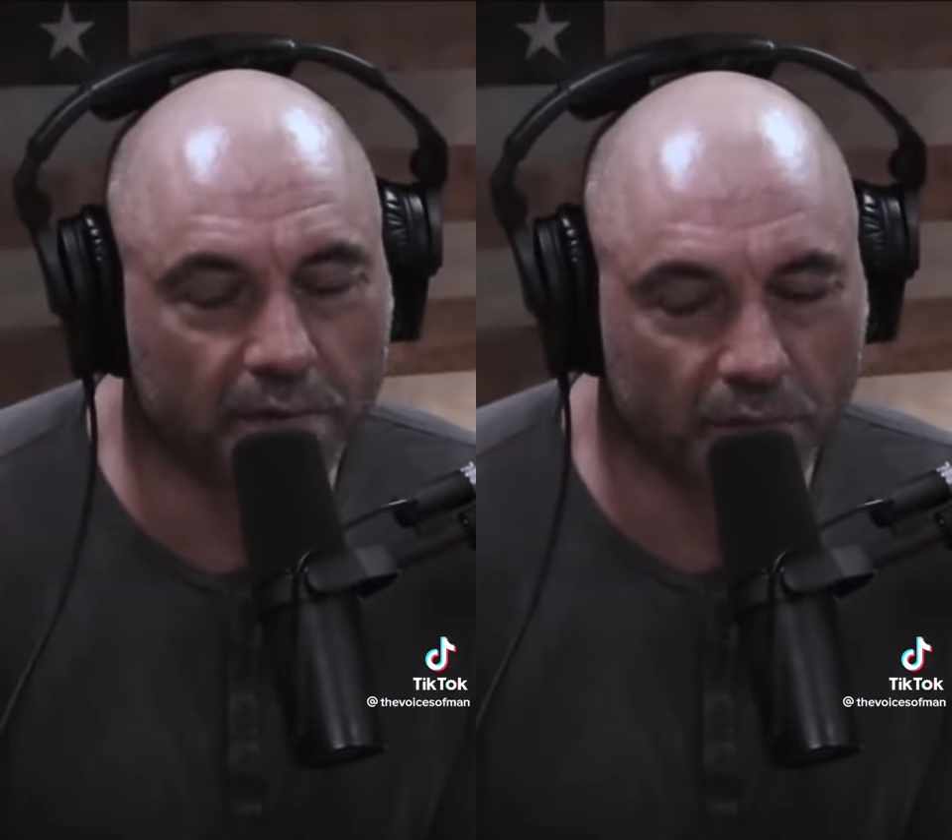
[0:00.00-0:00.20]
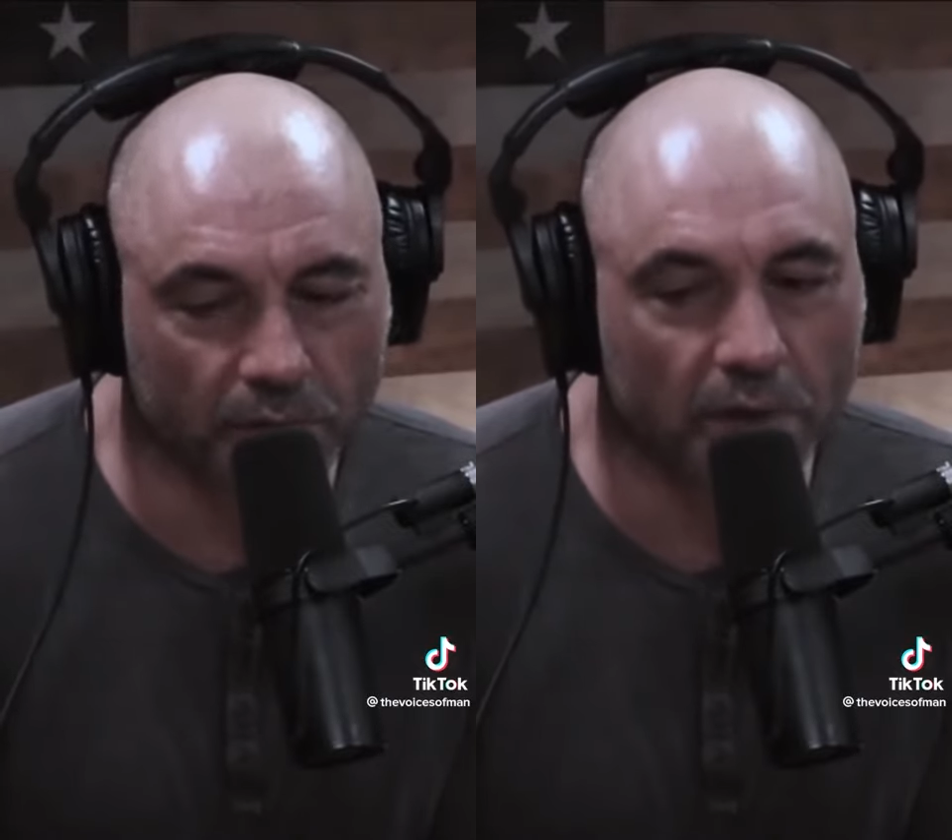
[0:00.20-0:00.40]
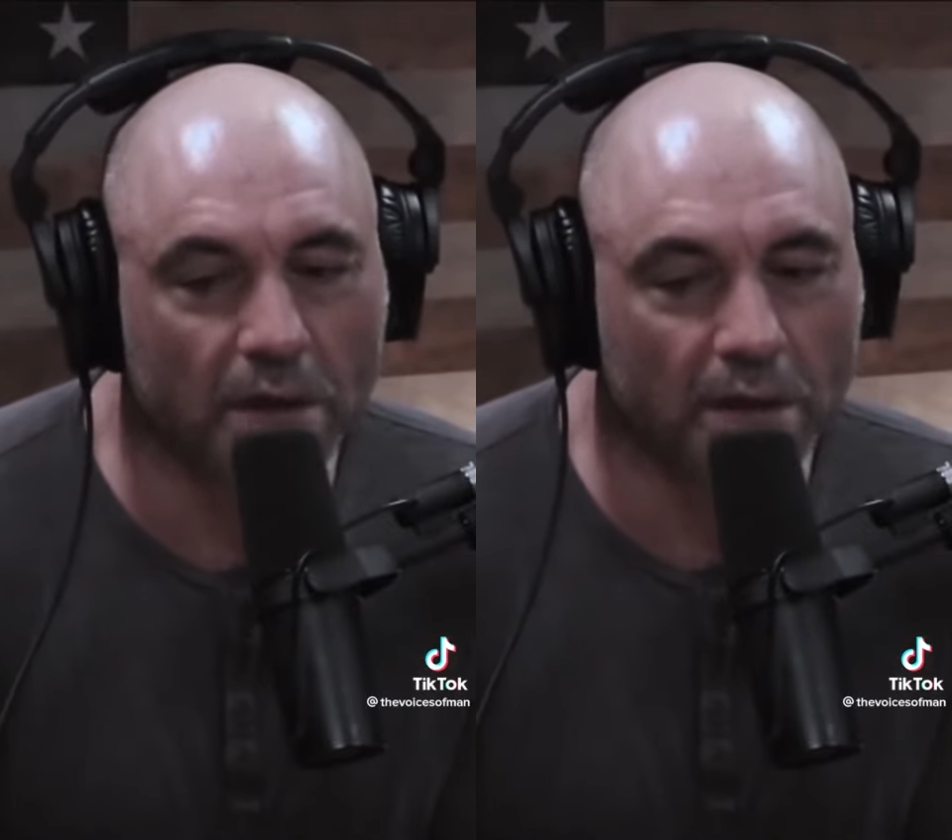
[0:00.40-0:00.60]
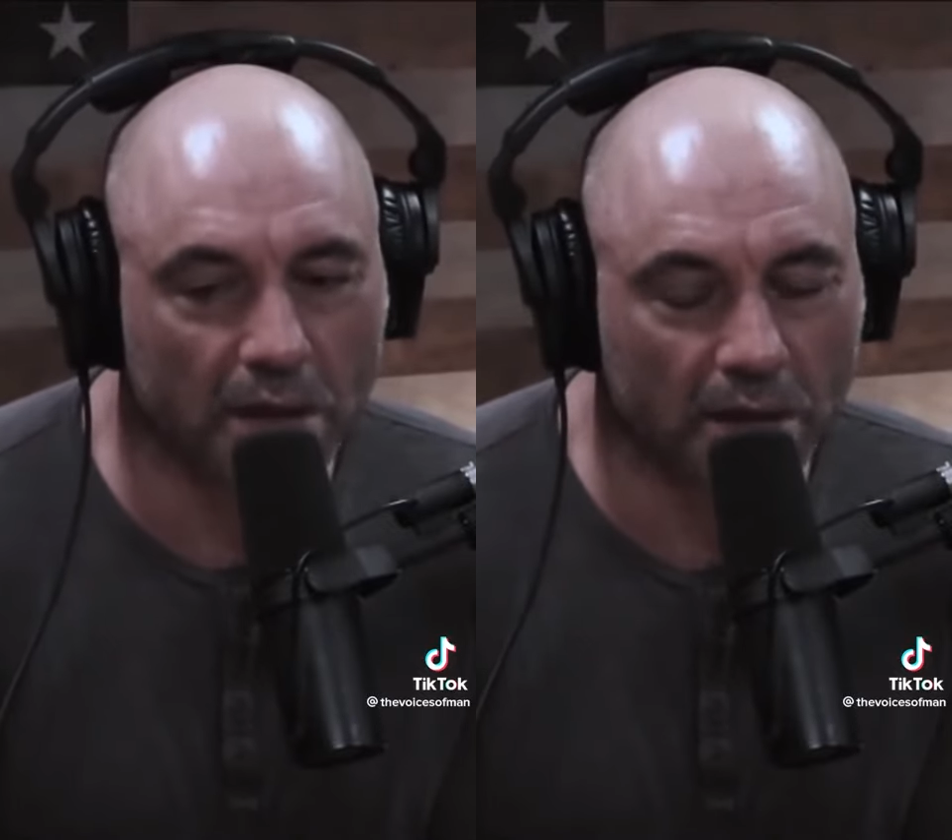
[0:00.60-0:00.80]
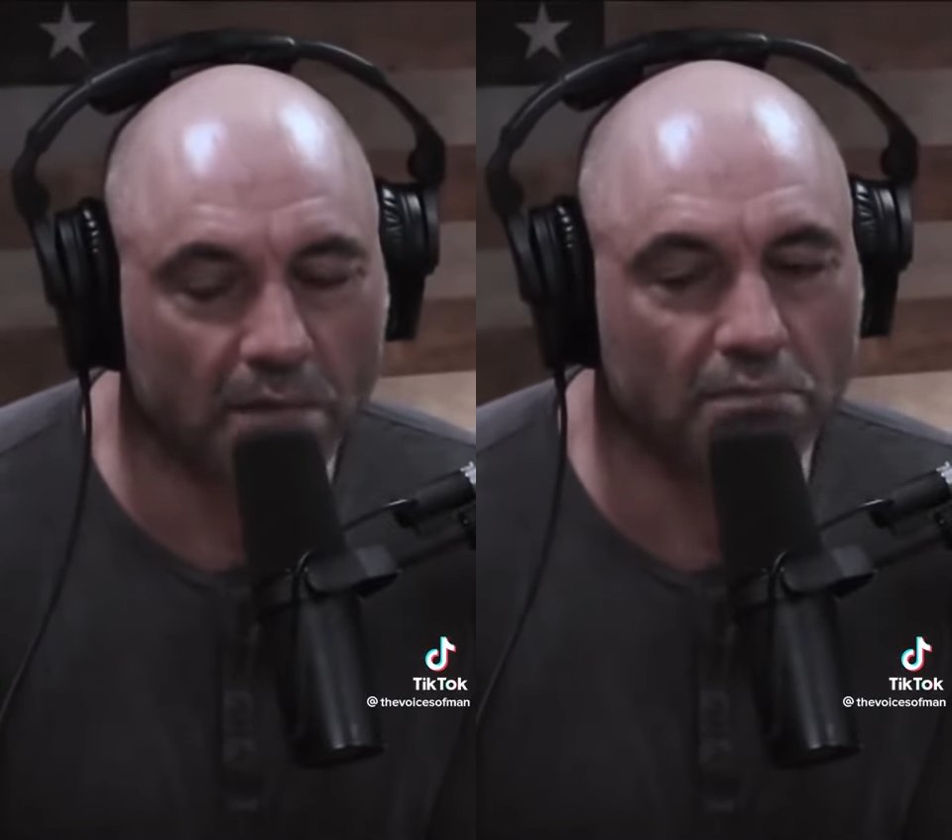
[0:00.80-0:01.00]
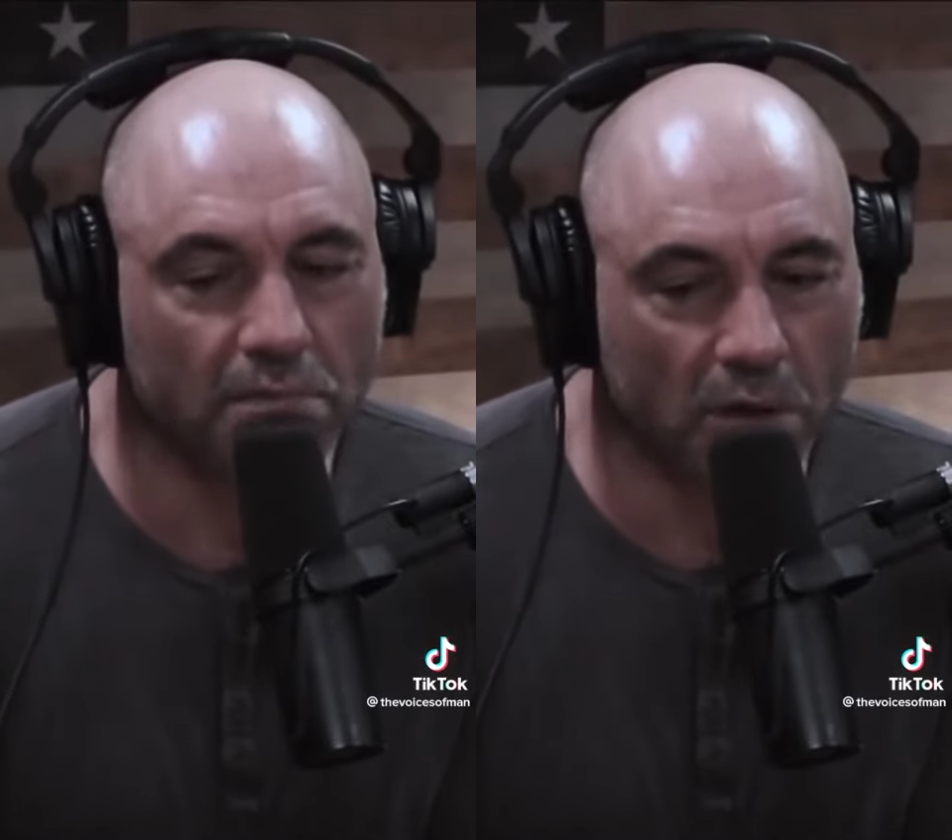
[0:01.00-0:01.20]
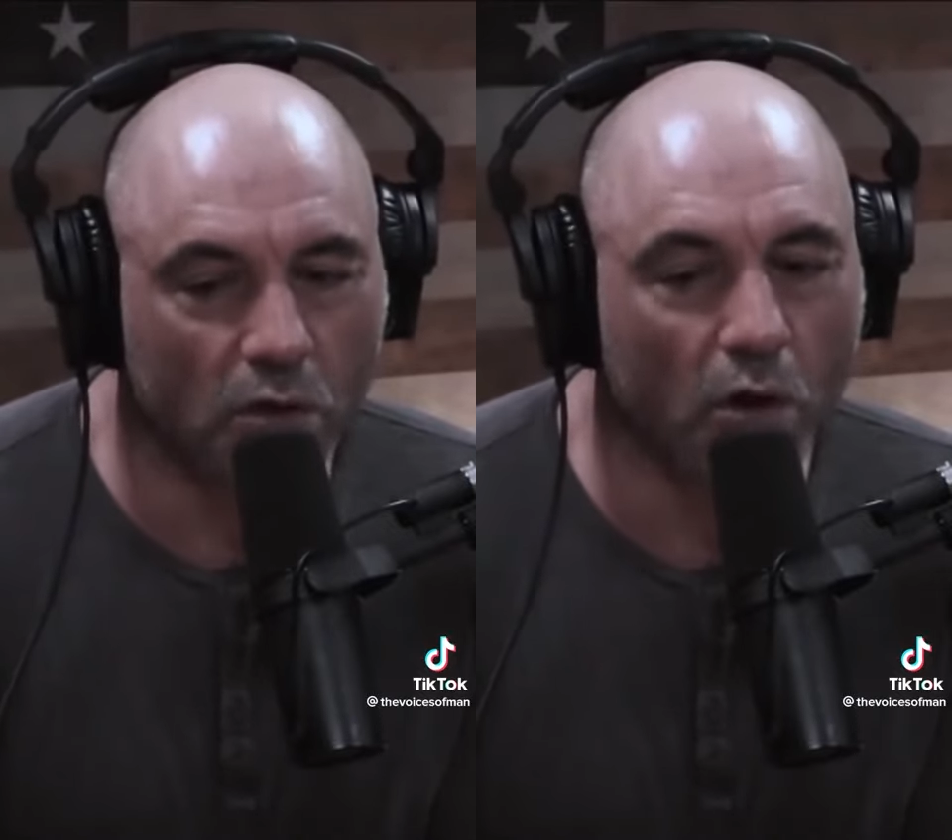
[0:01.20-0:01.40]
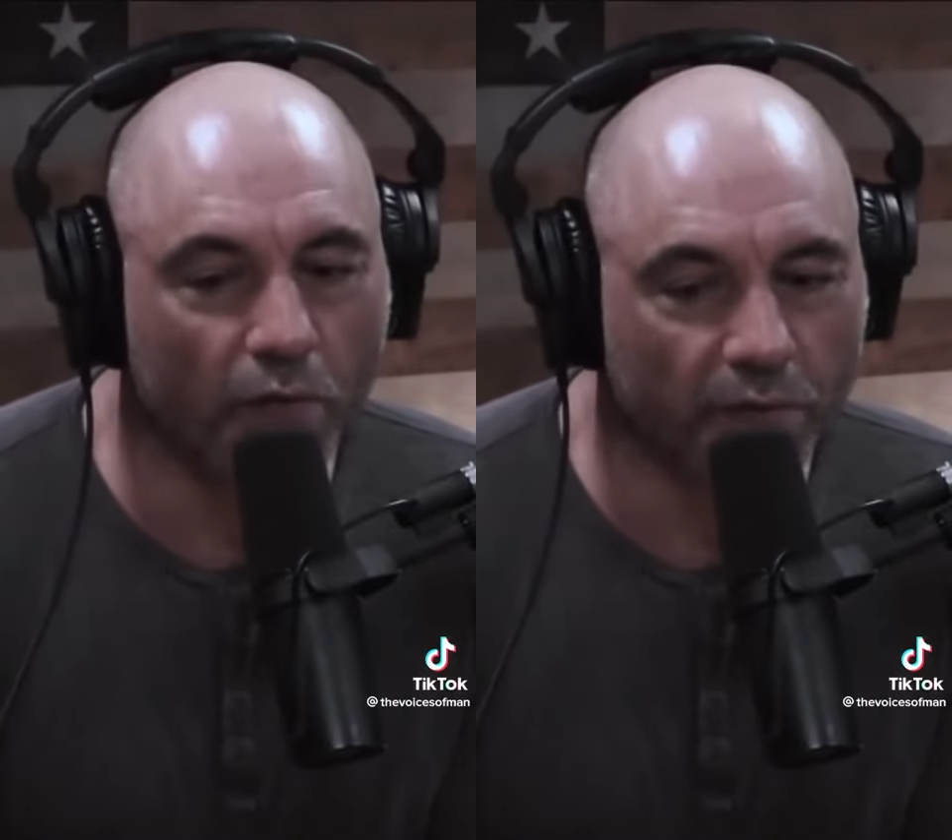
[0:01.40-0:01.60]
really go for